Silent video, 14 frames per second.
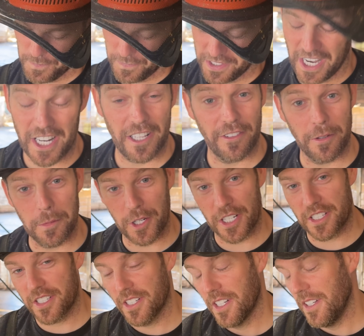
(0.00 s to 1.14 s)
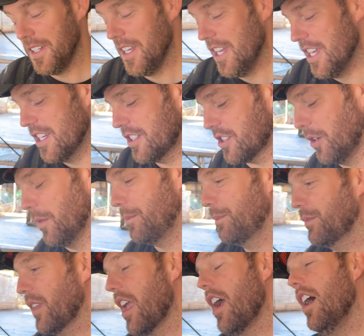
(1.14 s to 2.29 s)
title of the book is. So
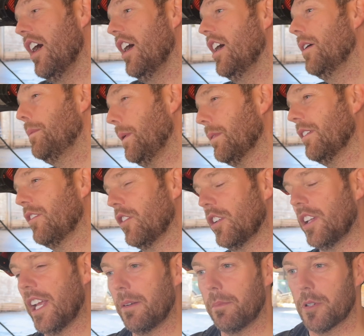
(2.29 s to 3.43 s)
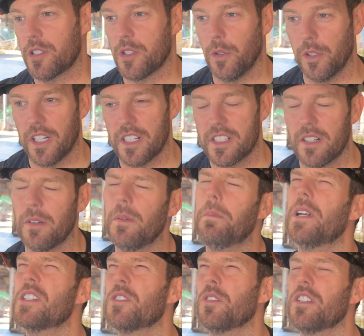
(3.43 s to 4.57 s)
people have online personas. Oh,
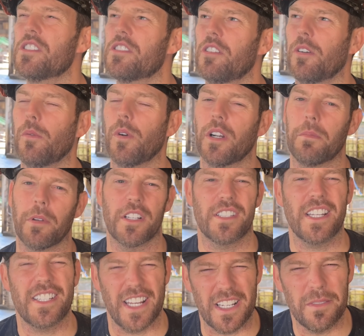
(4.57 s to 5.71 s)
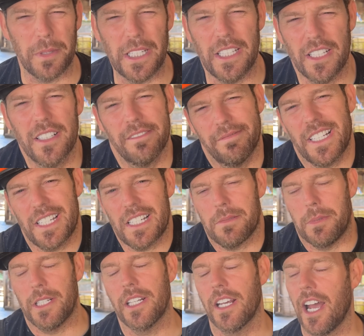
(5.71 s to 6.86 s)
persona is the wrong word, because this is me. This is
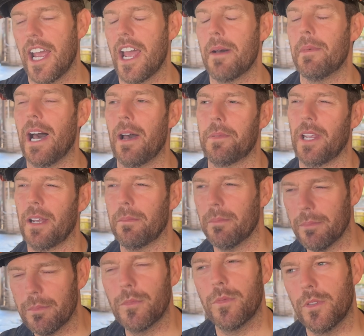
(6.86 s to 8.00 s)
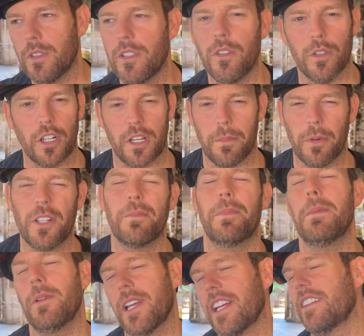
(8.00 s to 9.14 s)
me. I am happy. I'm go lucky. But
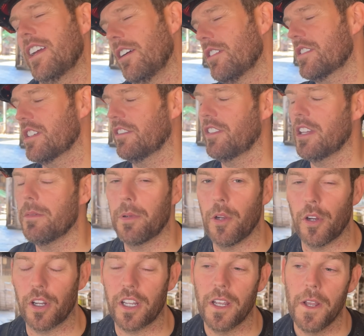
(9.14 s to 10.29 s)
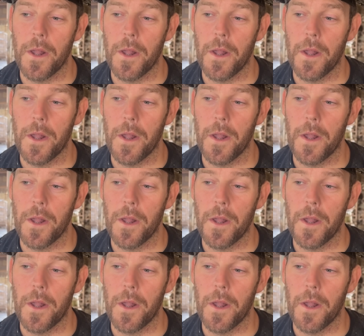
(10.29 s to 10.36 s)
people get down and stuff. And the book